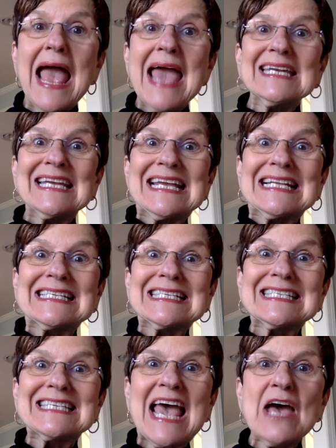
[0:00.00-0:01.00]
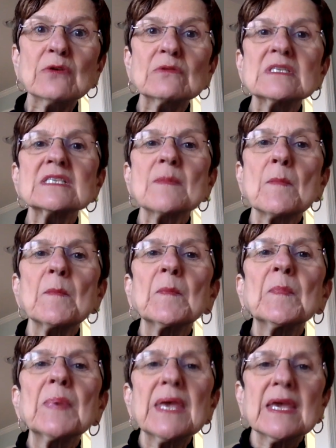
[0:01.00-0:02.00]
and it sounds
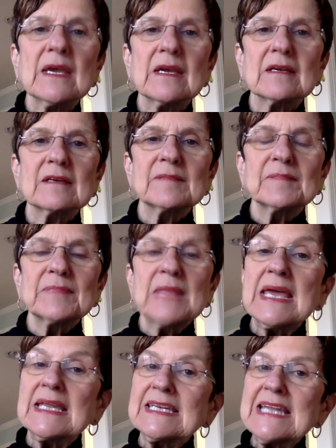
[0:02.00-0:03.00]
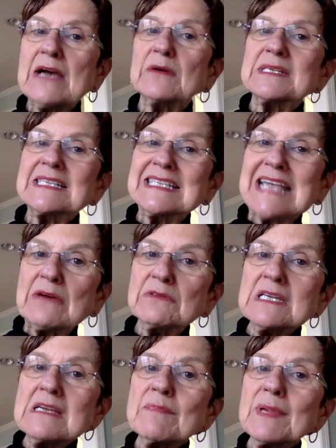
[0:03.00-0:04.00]
big. Now,
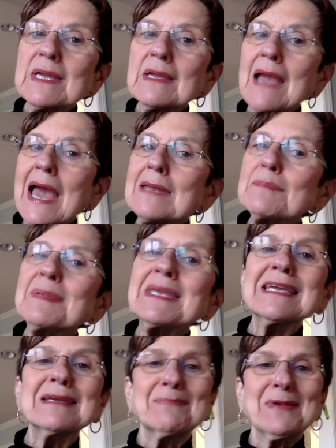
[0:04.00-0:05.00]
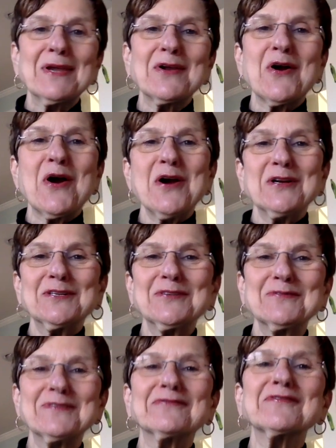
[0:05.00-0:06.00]
sounding big and being big are two
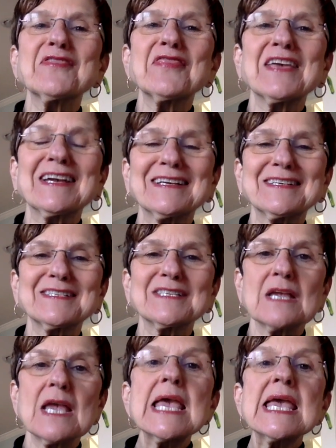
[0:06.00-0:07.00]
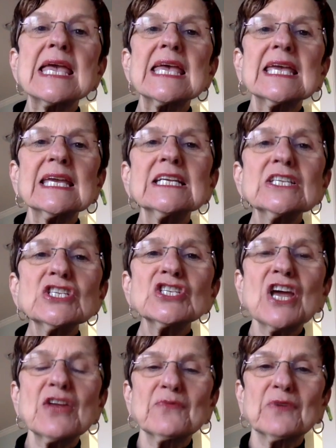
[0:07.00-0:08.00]
different things. In
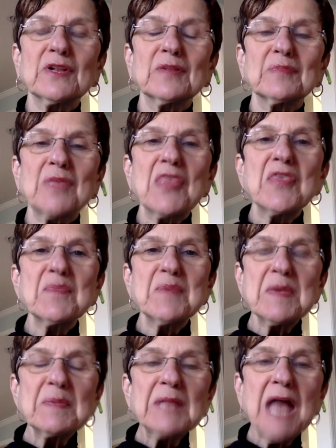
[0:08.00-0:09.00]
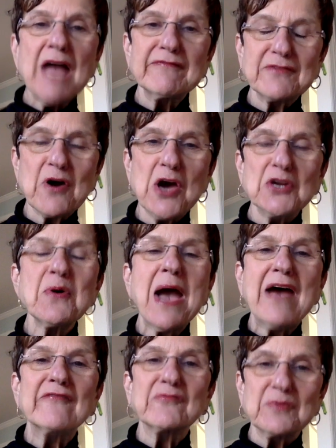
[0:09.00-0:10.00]
general, the people I've thought who
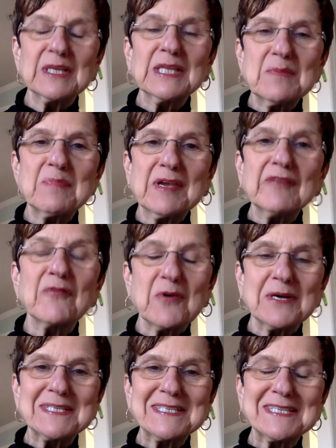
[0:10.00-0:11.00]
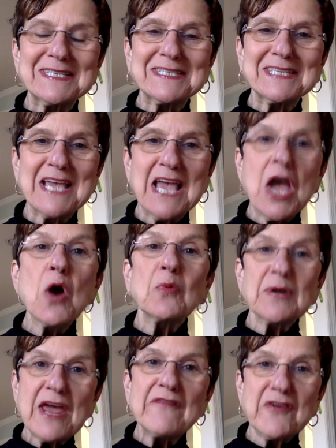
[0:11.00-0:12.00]
have really big voices,
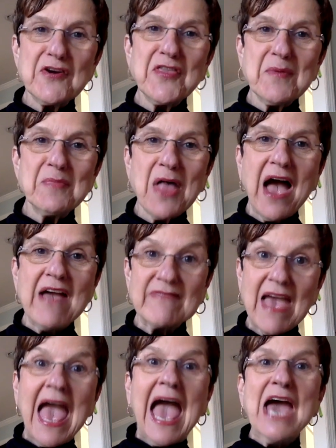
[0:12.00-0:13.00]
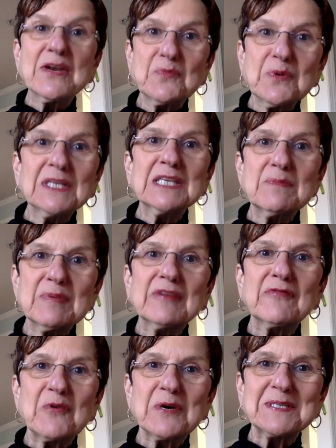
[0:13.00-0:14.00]
when I've heard them live, had really big
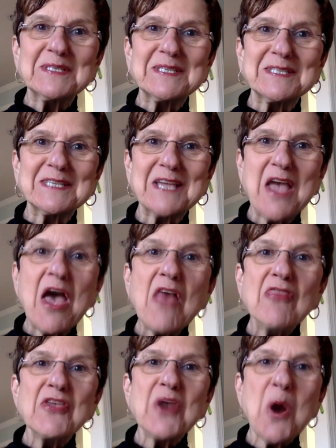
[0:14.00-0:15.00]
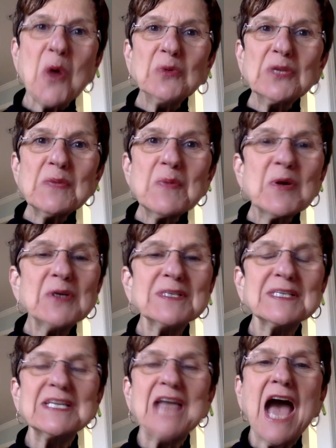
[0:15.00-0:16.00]
voices. The only
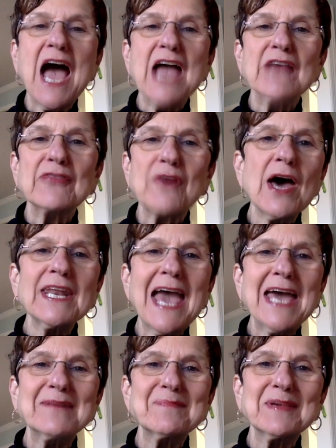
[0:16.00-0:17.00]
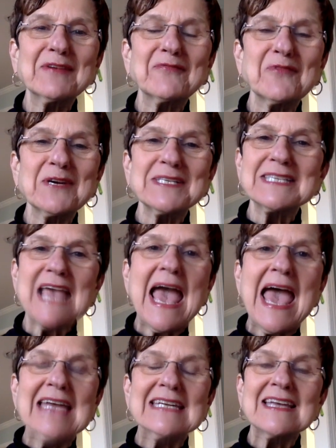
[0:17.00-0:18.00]
person I thought had a big voice
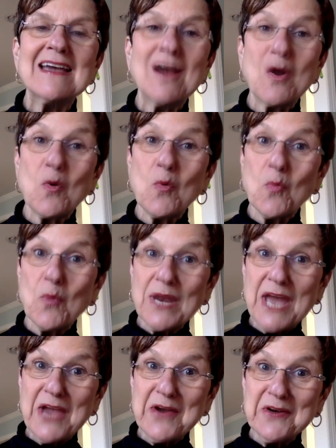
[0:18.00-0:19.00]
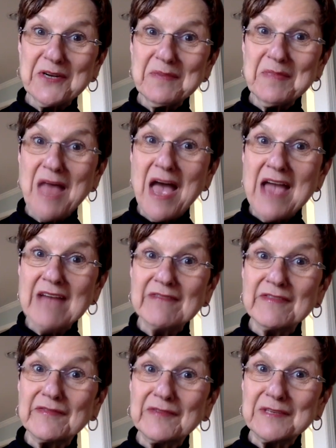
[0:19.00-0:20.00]
and when I heard him live
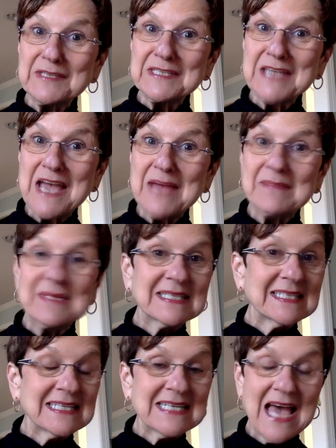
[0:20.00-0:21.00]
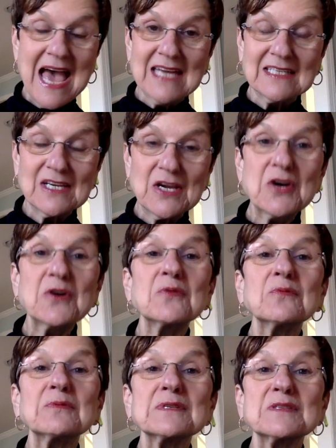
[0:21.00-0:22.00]
the first time did not
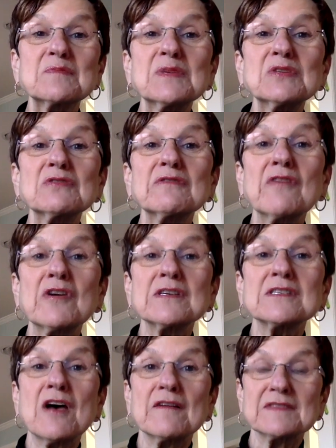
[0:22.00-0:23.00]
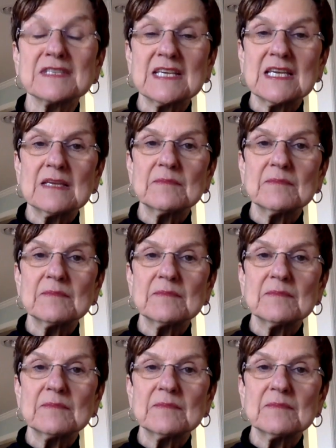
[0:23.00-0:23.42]
was Dmitry Vorosovsky.